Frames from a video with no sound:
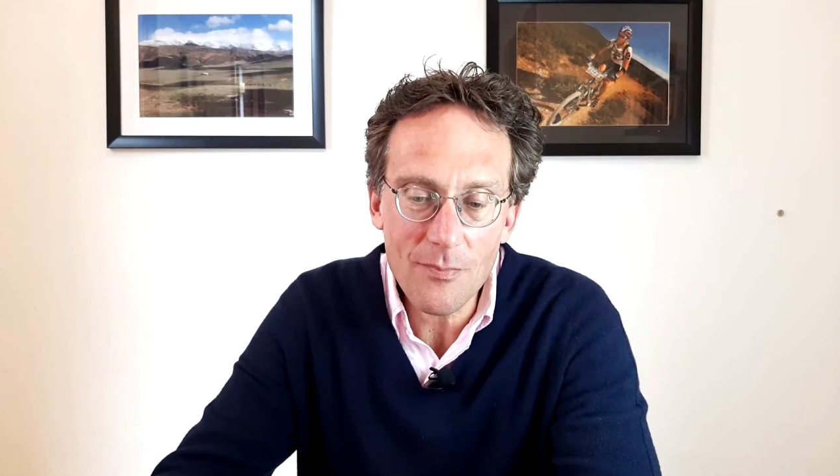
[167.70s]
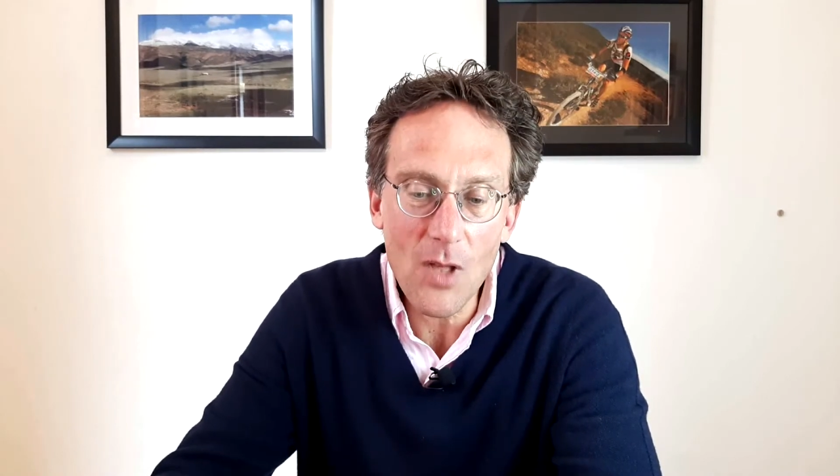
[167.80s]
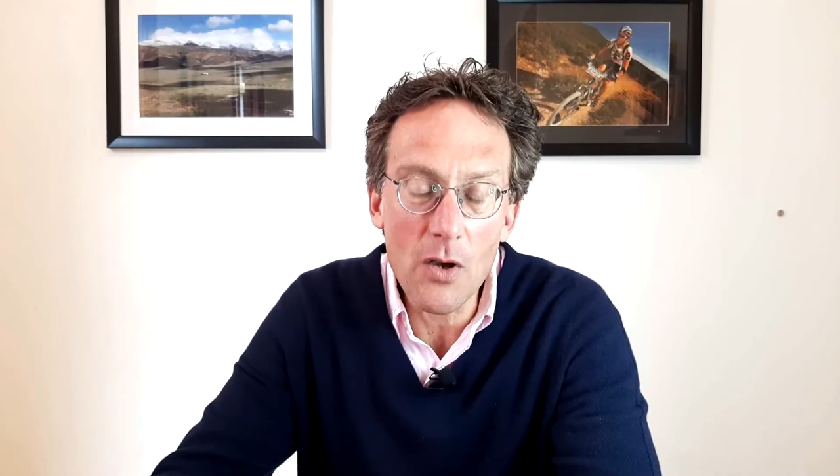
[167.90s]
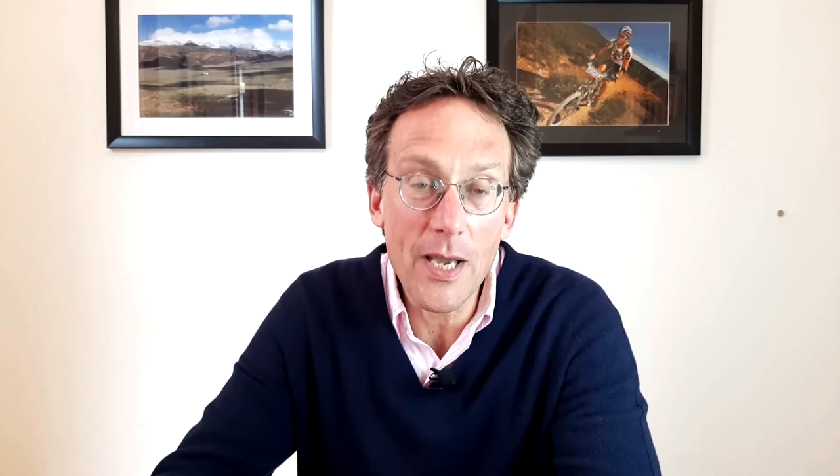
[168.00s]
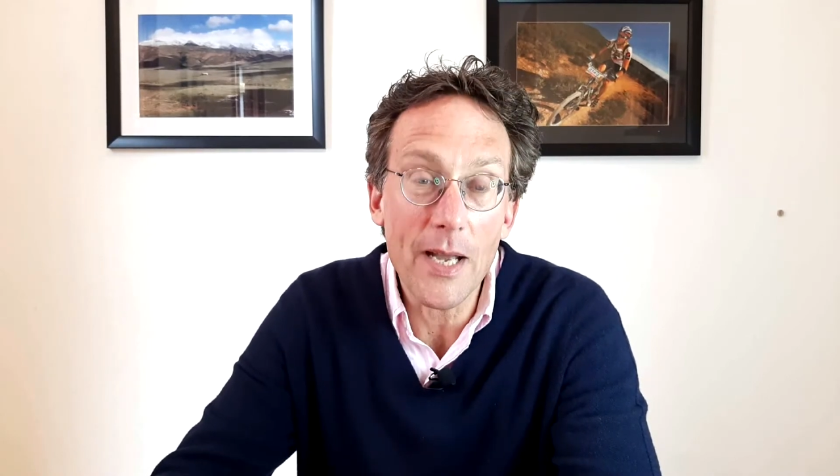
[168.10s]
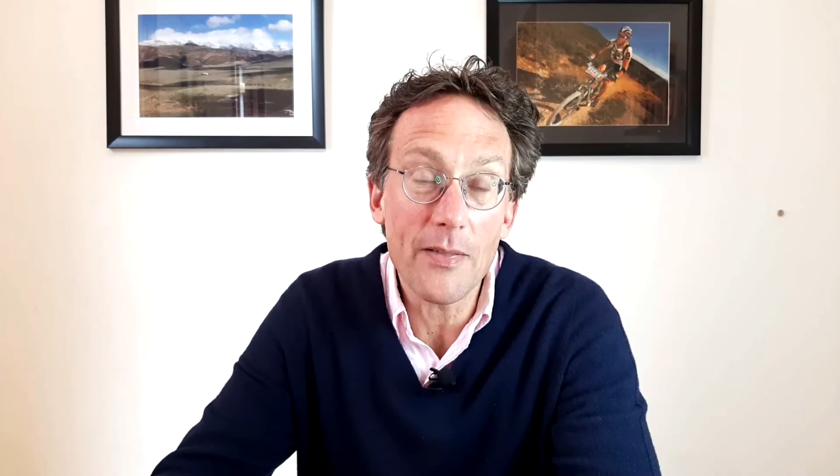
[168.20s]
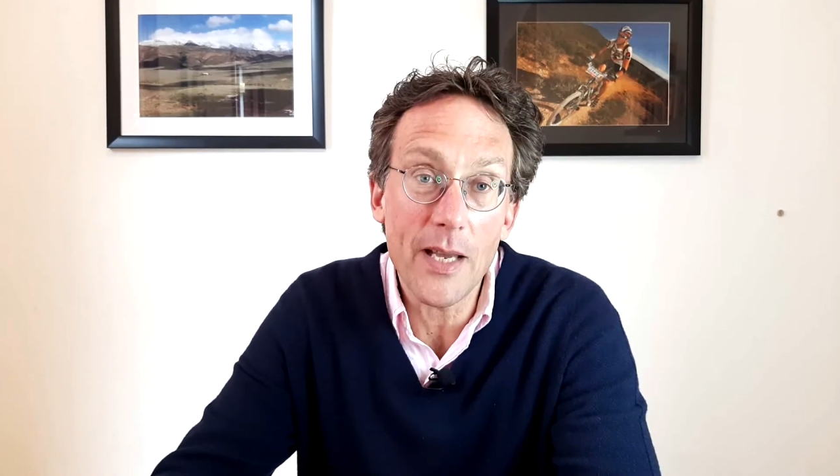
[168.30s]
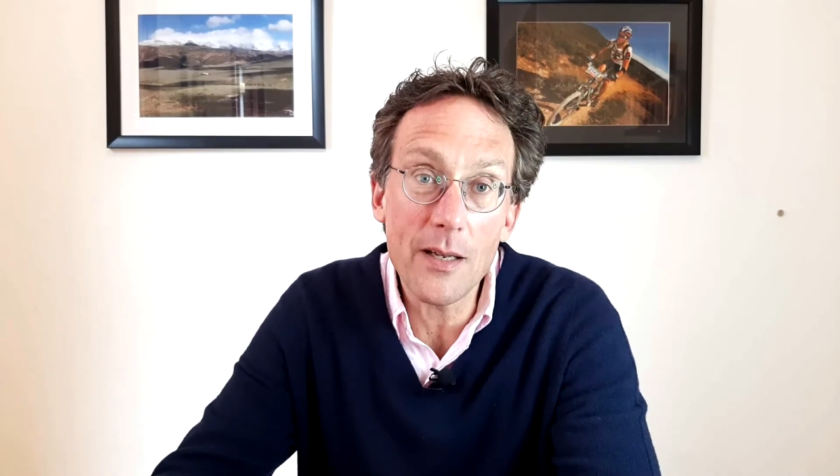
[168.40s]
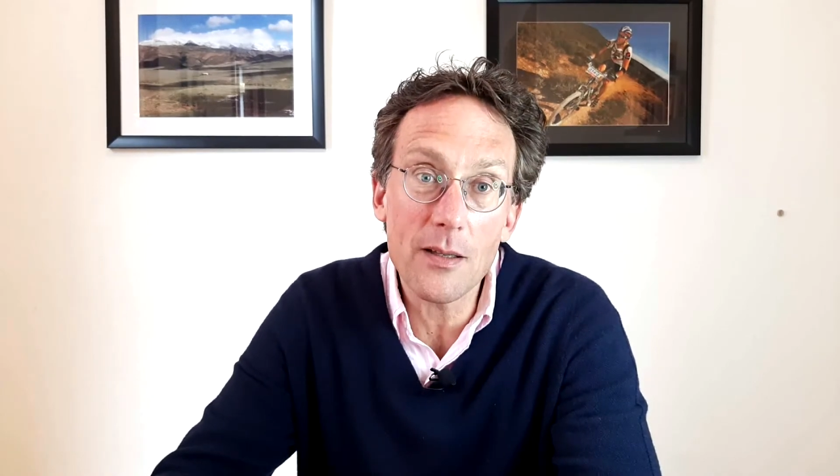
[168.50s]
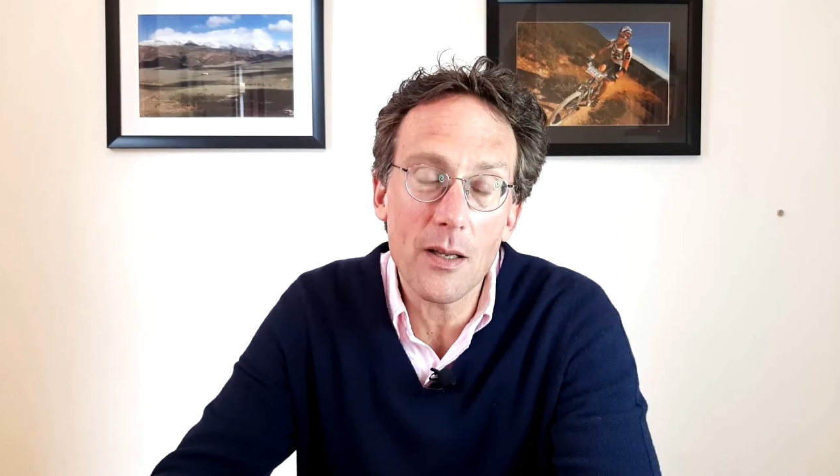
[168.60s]
Okay, and
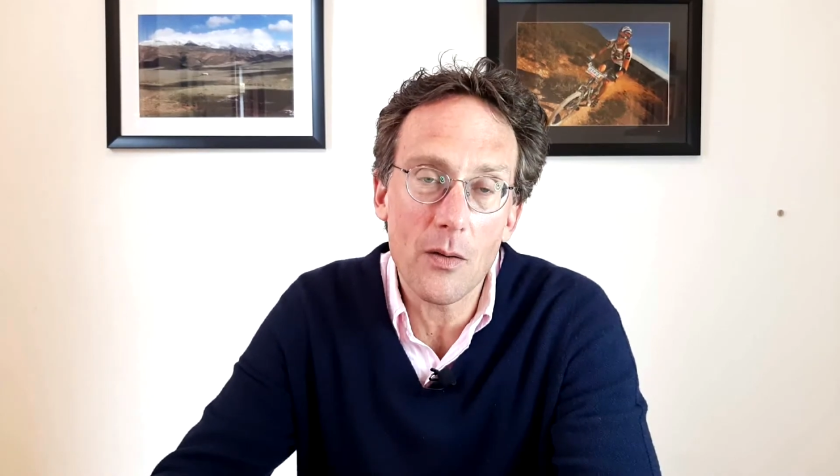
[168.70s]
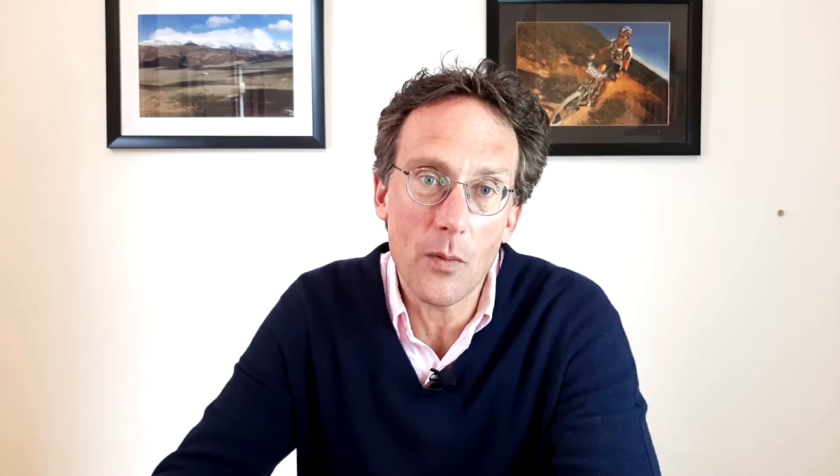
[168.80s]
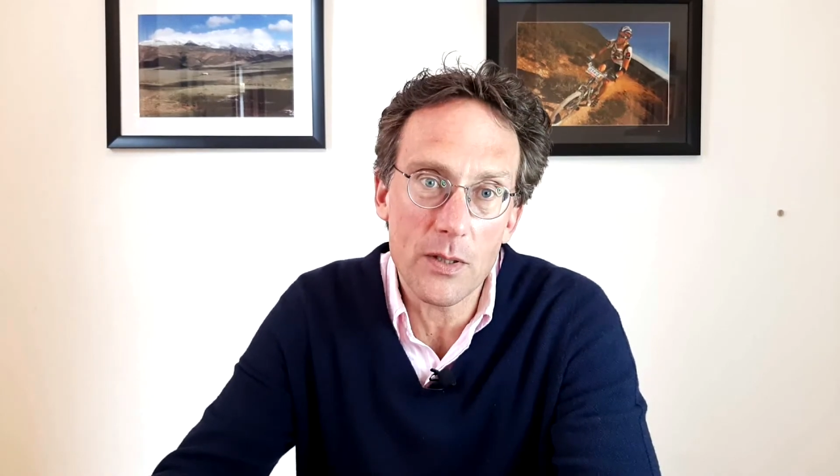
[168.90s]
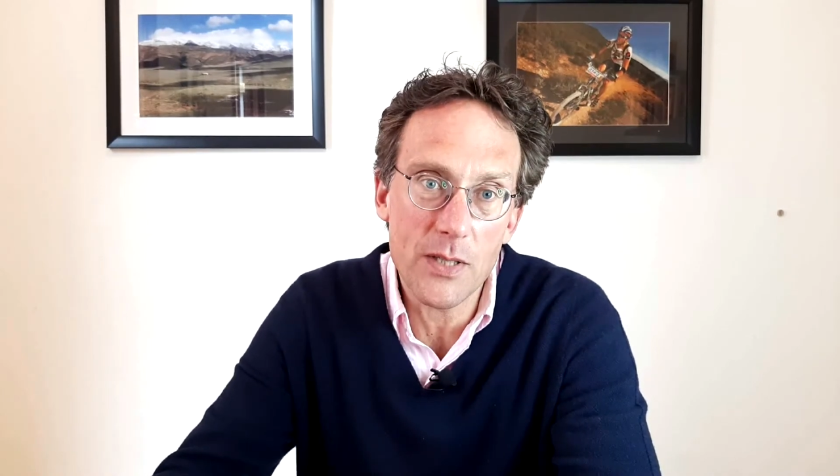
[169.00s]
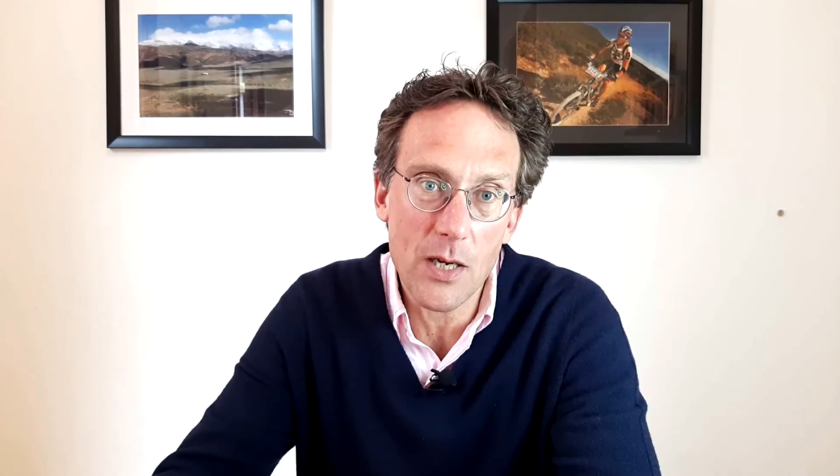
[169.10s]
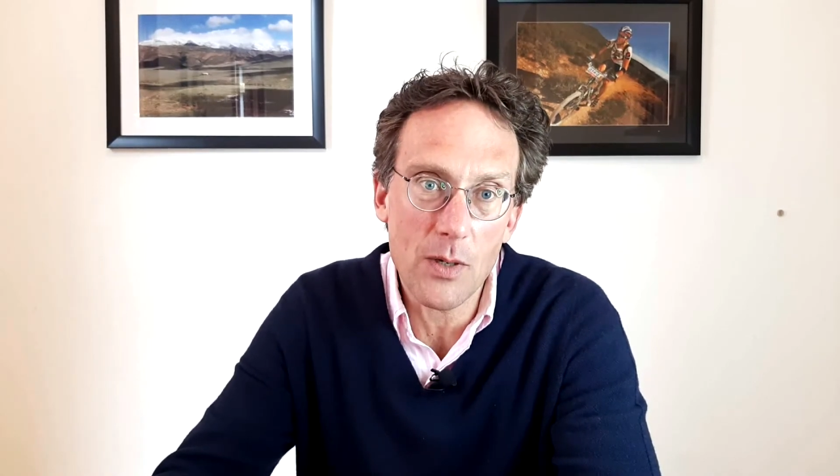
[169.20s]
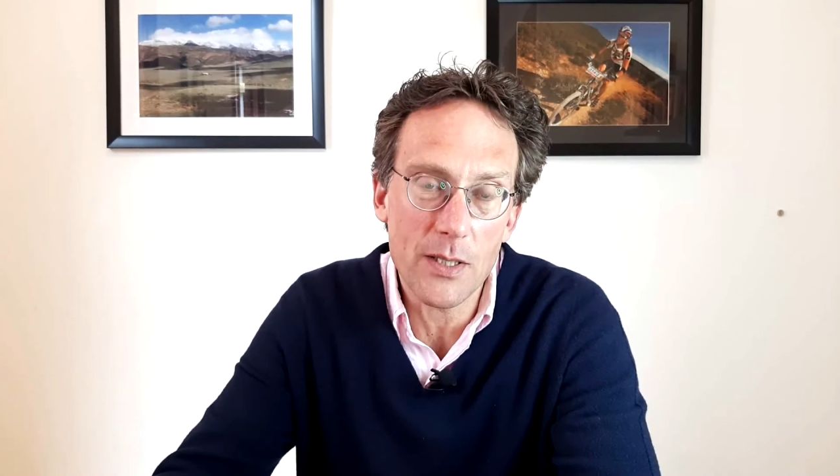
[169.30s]
then what SAQA